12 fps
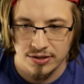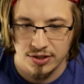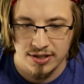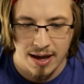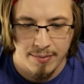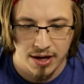so
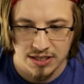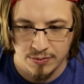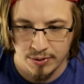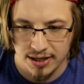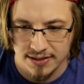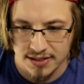that boss
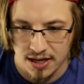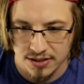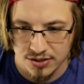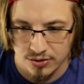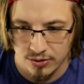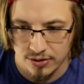blind's not
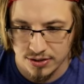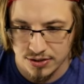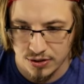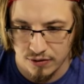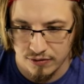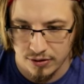screwing us
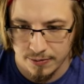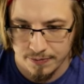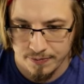over.